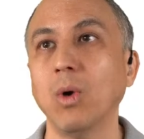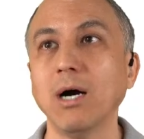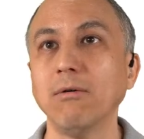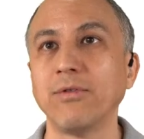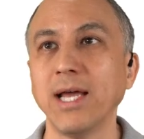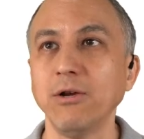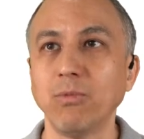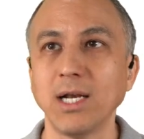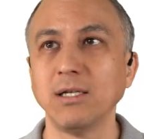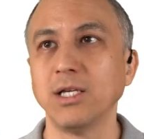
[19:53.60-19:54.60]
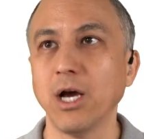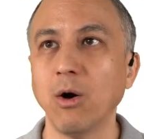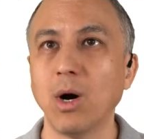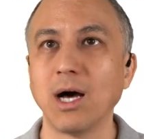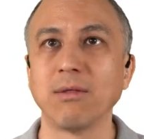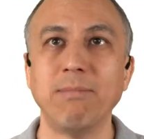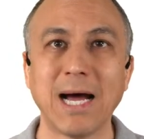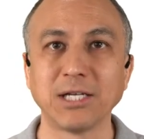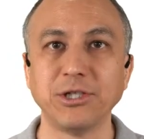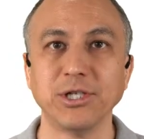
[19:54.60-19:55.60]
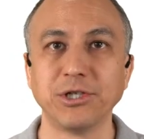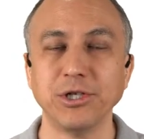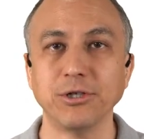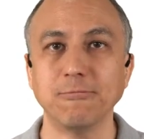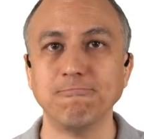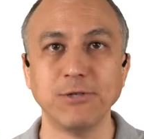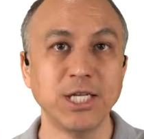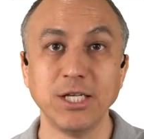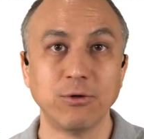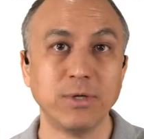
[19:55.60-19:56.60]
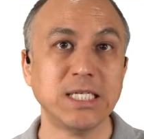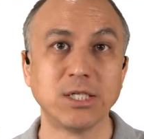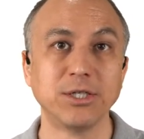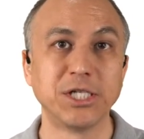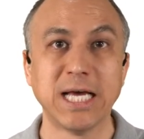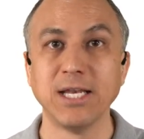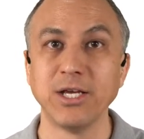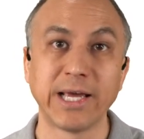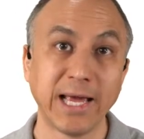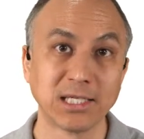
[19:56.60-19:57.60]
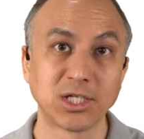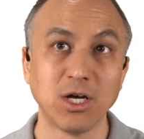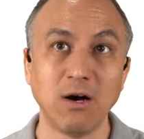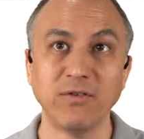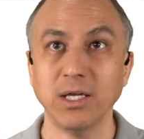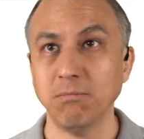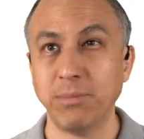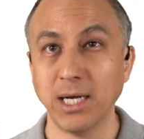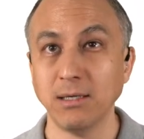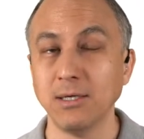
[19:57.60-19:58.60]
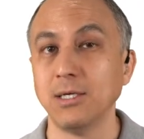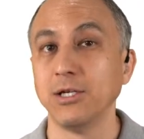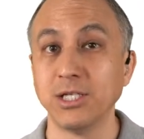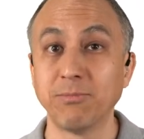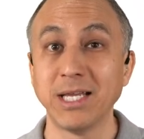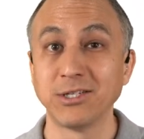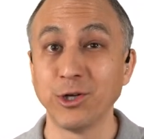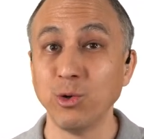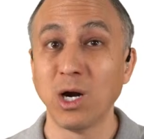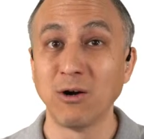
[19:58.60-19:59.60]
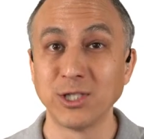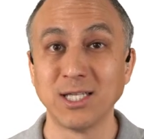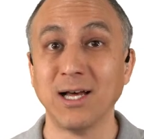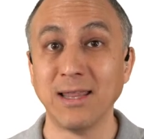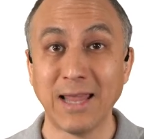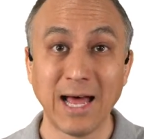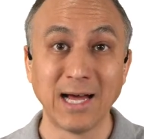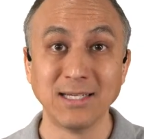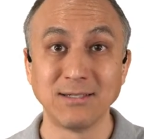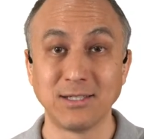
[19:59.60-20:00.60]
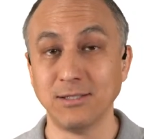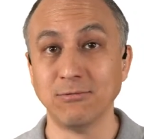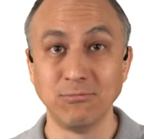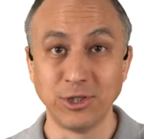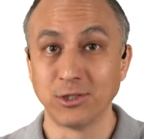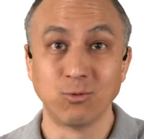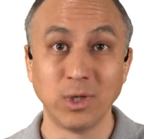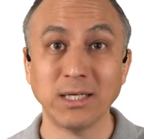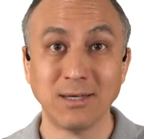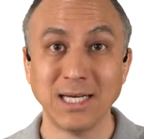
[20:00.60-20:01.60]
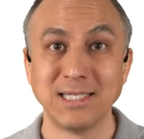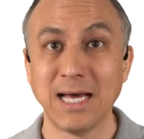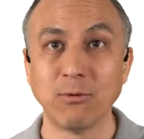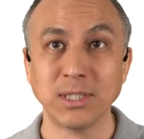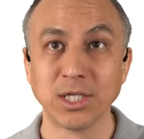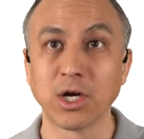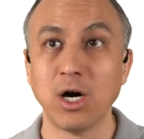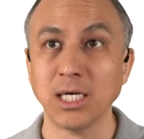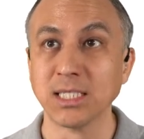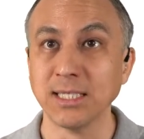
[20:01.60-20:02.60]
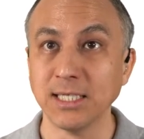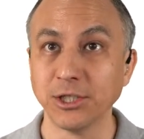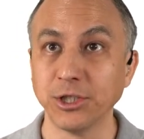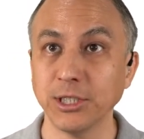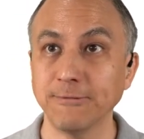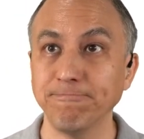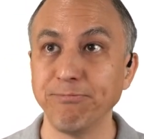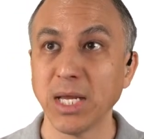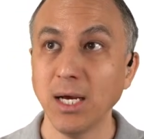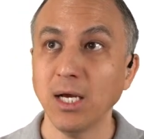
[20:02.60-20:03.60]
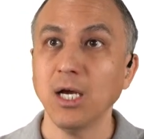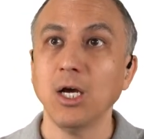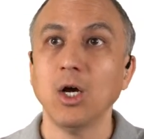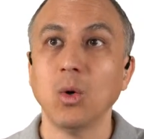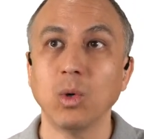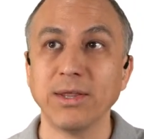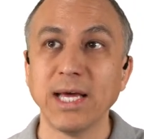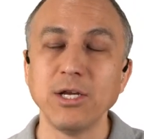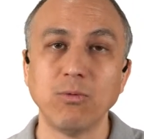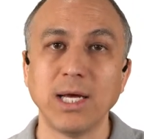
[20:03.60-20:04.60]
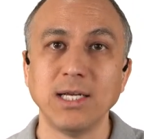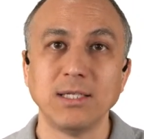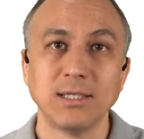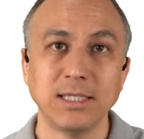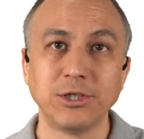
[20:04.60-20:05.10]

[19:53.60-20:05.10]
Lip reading: Well, then you run into the OAuth batch issue. You need to research that. You can't solve it, but You spent 2 hours on that to just realize that was the cause of the issue. Well, then you run into